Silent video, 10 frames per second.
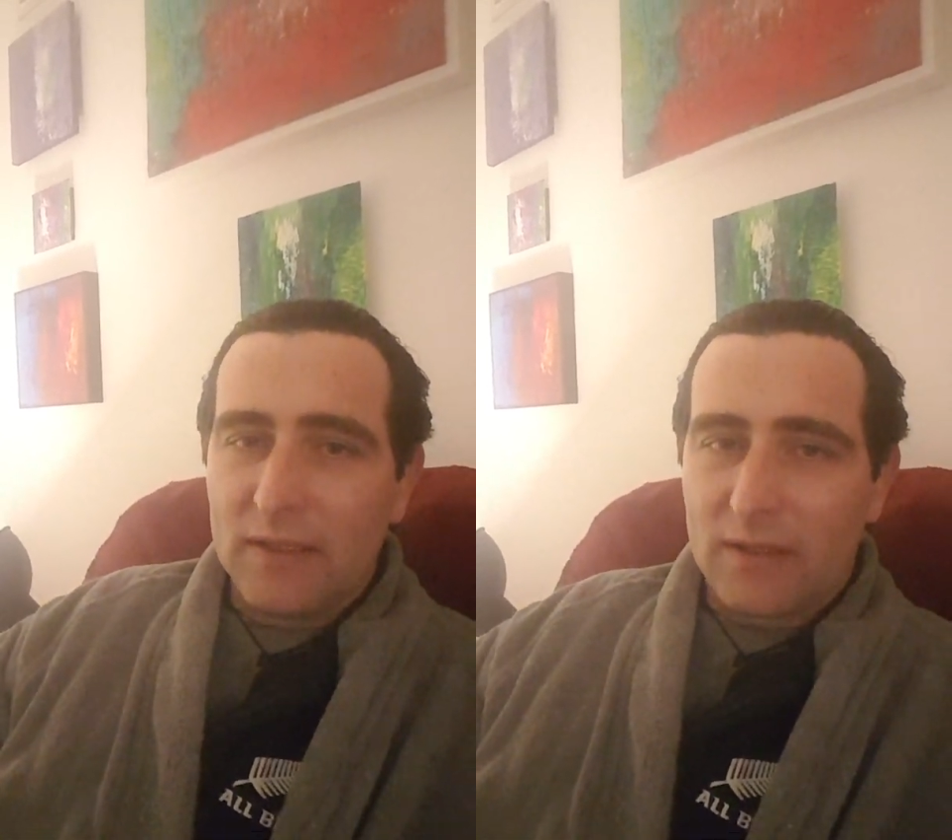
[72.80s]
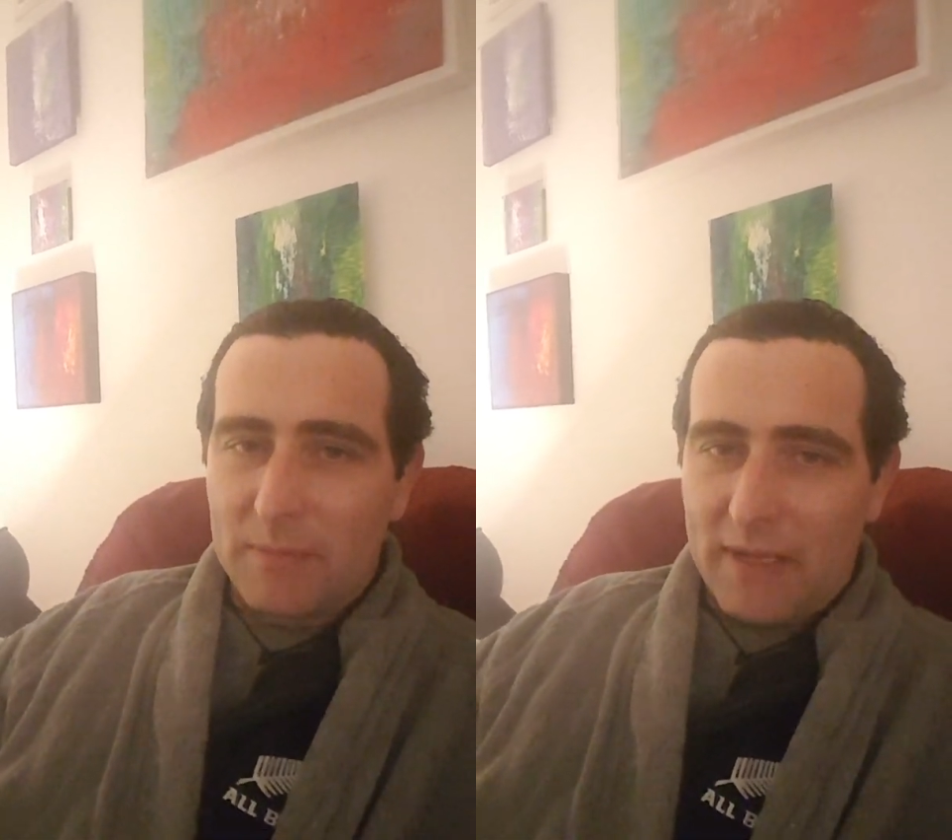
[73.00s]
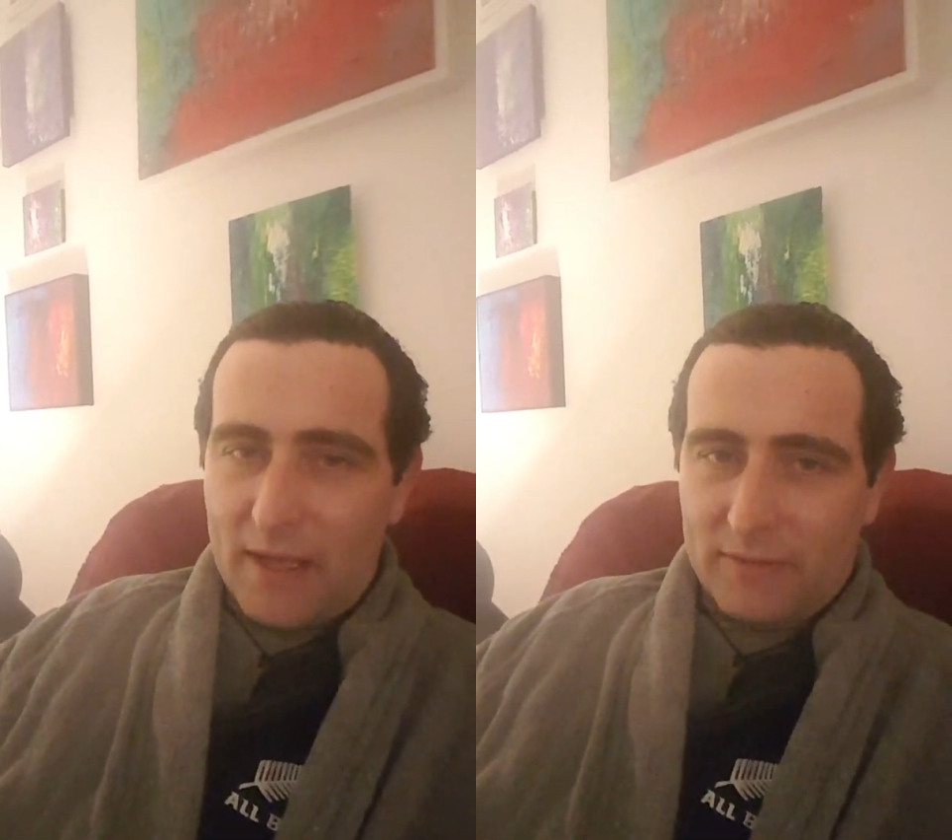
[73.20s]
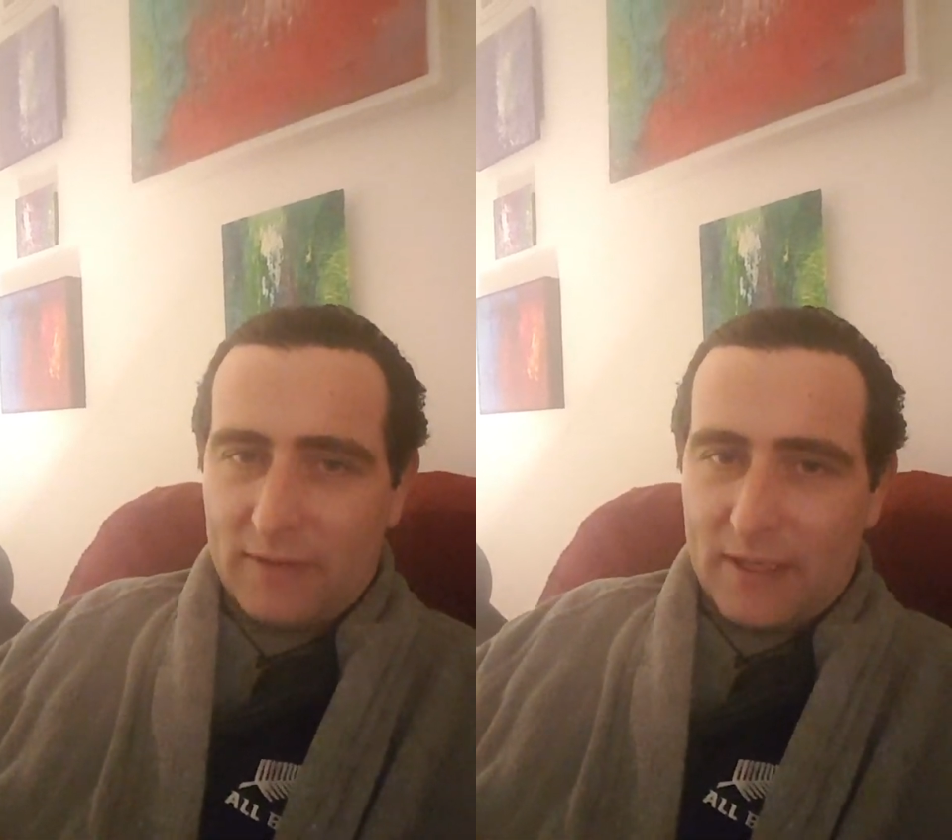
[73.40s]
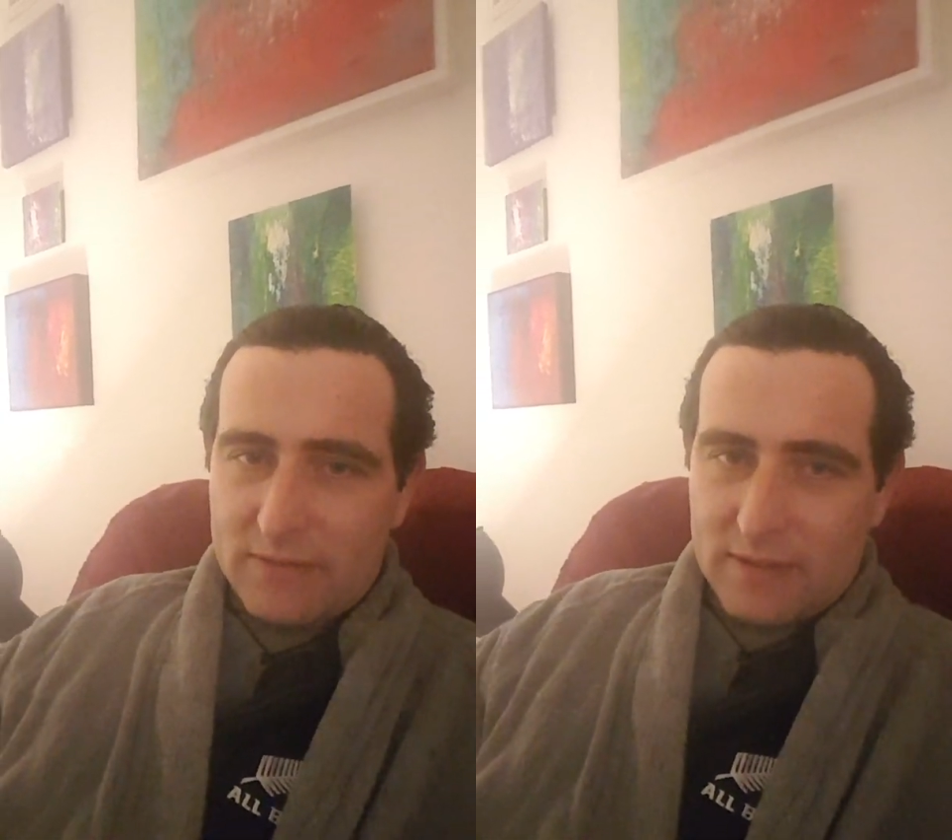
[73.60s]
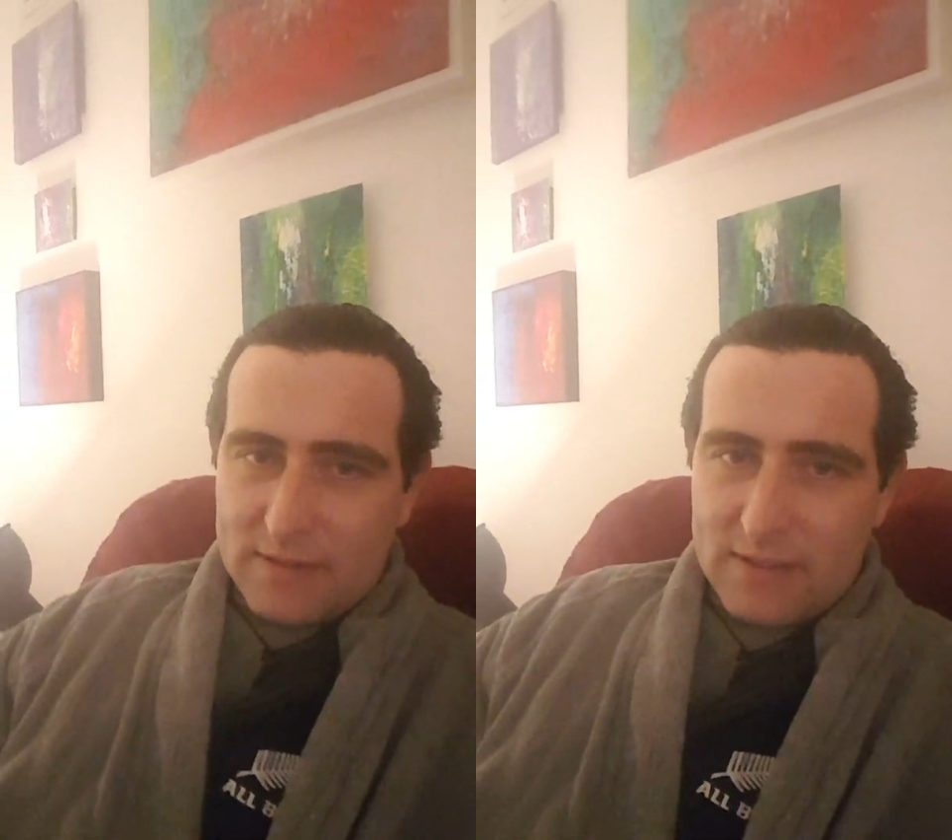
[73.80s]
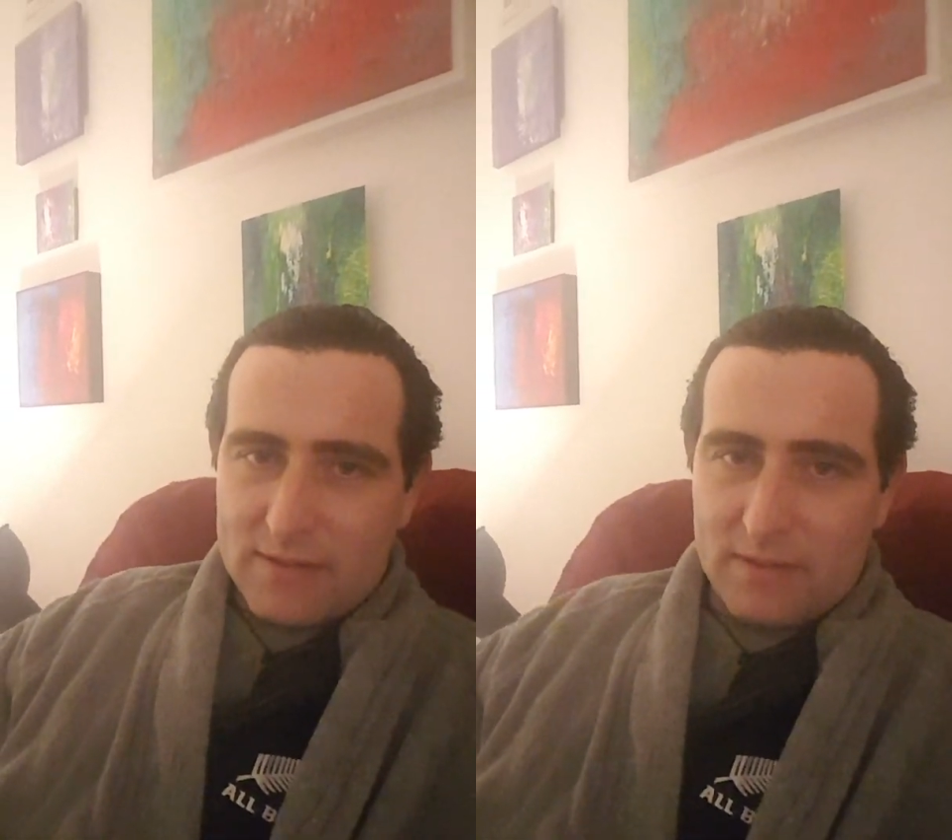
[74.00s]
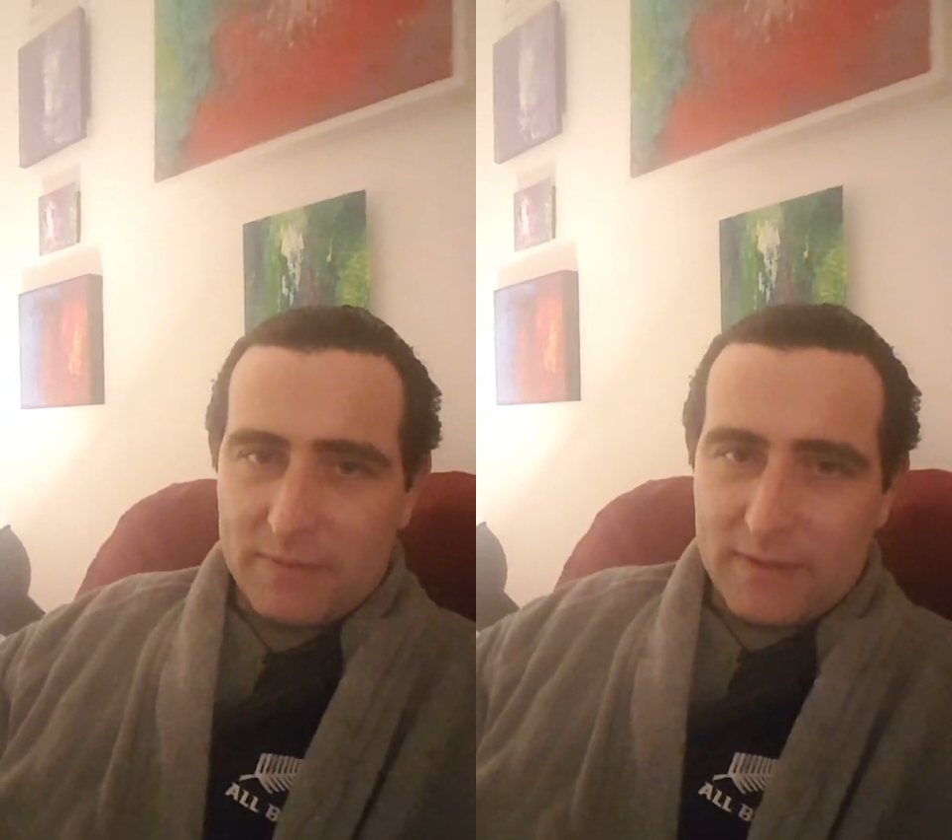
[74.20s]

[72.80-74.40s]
coming out of that transitional